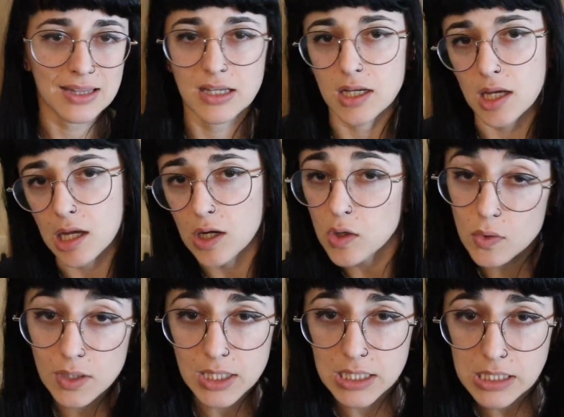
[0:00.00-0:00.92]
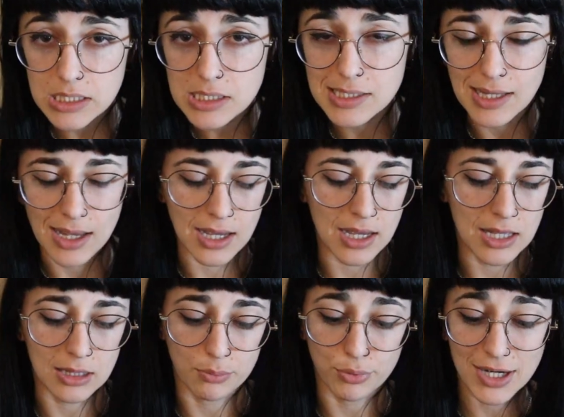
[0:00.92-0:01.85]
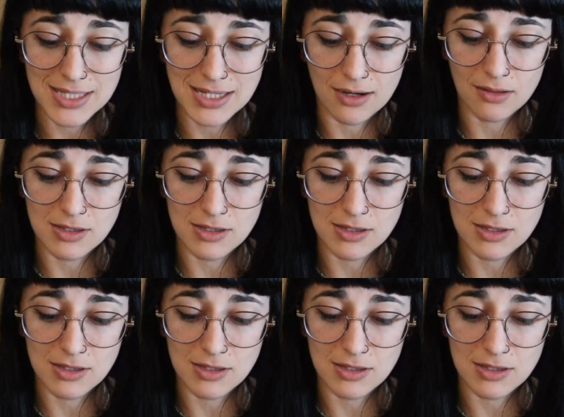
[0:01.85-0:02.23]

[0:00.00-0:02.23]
the ingredients and the breakdown